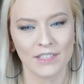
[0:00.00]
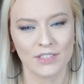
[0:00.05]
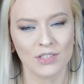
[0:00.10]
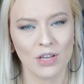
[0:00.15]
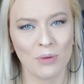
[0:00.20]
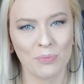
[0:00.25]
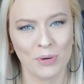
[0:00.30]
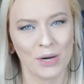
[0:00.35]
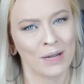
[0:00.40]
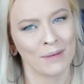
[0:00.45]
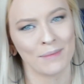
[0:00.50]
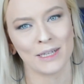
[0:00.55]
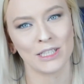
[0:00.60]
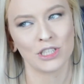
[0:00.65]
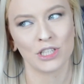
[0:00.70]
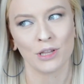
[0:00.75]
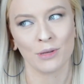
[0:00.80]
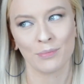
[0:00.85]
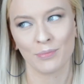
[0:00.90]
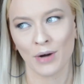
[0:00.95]
so pretty
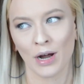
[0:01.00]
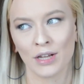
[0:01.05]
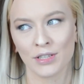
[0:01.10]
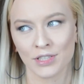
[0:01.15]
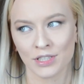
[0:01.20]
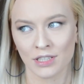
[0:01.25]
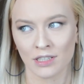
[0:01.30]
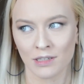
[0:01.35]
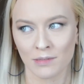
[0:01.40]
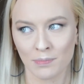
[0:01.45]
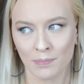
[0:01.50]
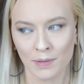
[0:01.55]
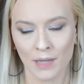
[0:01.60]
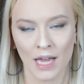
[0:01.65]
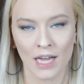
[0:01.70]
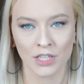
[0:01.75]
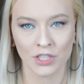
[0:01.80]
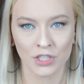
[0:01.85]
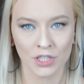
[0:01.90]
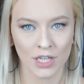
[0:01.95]
much the bronzer,
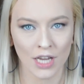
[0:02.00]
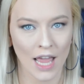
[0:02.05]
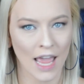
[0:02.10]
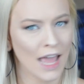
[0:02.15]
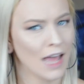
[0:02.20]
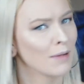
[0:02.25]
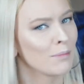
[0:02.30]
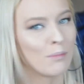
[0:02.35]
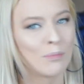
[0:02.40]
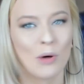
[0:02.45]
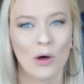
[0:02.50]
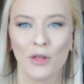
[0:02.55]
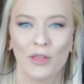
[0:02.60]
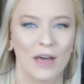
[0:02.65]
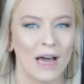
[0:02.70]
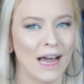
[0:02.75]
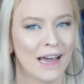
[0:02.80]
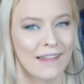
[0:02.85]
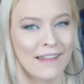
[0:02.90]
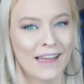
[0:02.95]
blush, and both
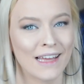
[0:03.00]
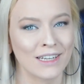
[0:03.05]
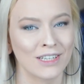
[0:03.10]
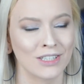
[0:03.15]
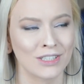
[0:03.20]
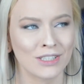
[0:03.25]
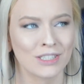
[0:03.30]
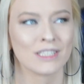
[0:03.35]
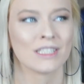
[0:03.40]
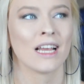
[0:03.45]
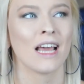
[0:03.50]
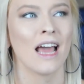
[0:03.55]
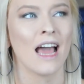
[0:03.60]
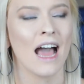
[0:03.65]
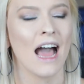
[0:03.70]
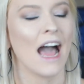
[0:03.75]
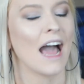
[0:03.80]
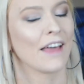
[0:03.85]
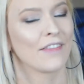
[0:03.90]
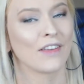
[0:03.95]
highlighters
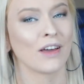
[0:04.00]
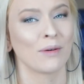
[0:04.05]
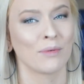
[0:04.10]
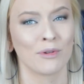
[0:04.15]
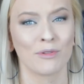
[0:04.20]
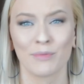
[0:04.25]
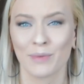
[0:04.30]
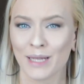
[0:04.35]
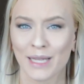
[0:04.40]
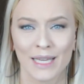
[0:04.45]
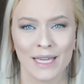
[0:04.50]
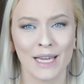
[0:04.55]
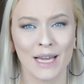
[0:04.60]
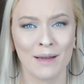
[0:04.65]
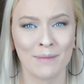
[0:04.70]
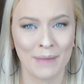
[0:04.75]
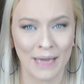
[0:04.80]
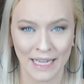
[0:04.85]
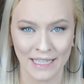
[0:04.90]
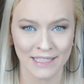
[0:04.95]
I thought were really
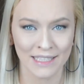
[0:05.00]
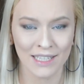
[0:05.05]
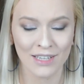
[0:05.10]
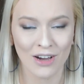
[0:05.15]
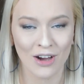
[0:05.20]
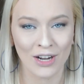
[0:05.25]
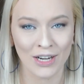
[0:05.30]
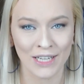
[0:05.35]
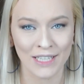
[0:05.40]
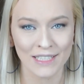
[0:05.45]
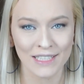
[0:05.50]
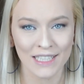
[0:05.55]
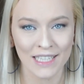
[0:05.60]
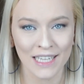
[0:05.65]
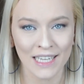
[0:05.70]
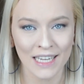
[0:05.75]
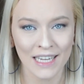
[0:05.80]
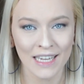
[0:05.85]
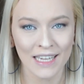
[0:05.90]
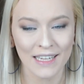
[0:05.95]
amazing,
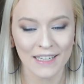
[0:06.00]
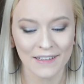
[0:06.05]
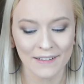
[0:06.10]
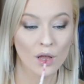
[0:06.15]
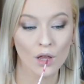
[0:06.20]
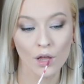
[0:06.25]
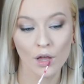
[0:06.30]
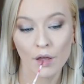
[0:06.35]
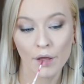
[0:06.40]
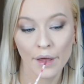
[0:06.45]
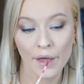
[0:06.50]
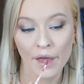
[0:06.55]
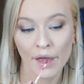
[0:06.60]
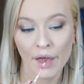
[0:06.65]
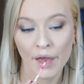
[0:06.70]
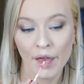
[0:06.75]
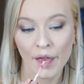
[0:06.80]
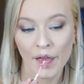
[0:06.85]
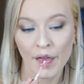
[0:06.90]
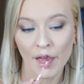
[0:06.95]
honestly. On my lips
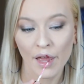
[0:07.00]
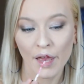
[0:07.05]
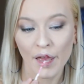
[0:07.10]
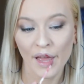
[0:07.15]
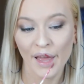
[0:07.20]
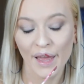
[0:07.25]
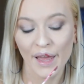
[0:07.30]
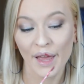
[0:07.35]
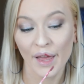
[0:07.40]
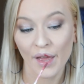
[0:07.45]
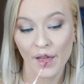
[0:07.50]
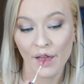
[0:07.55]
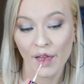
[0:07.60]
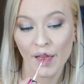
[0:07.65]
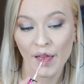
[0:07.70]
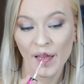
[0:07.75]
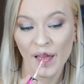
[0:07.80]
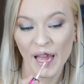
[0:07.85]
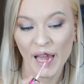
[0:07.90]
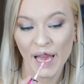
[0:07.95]
today, I'm going to be
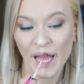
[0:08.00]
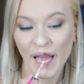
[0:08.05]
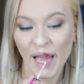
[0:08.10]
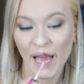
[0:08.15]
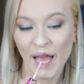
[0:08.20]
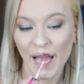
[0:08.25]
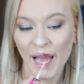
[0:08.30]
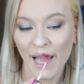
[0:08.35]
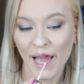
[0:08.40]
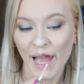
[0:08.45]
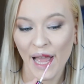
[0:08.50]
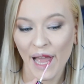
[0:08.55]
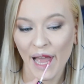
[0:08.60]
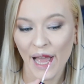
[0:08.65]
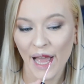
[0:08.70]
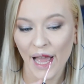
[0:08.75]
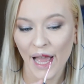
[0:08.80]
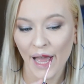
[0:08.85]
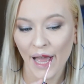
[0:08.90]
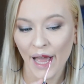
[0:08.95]
using a liquid
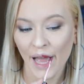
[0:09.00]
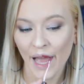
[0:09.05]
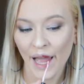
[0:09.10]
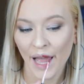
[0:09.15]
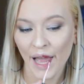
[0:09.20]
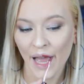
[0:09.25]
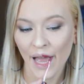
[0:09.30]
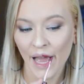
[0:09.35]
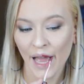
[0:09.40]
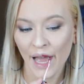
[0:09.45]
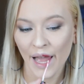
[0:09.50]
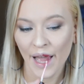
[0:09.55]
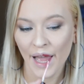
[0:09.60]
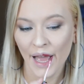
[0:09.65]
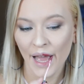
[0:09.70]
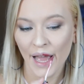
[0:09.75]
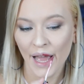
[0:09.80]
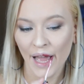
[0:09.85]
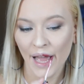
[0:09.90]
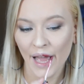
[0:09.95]
lipstick from
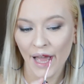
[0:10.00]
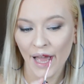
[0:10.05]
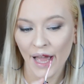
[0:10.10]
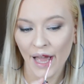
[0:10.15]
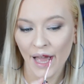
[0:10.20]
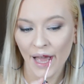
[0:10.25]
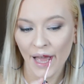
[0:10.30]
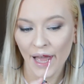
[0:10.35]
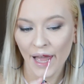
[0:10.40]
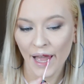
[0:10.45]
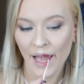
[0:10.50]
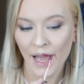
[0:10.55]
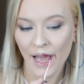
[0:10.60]
Caked Makeup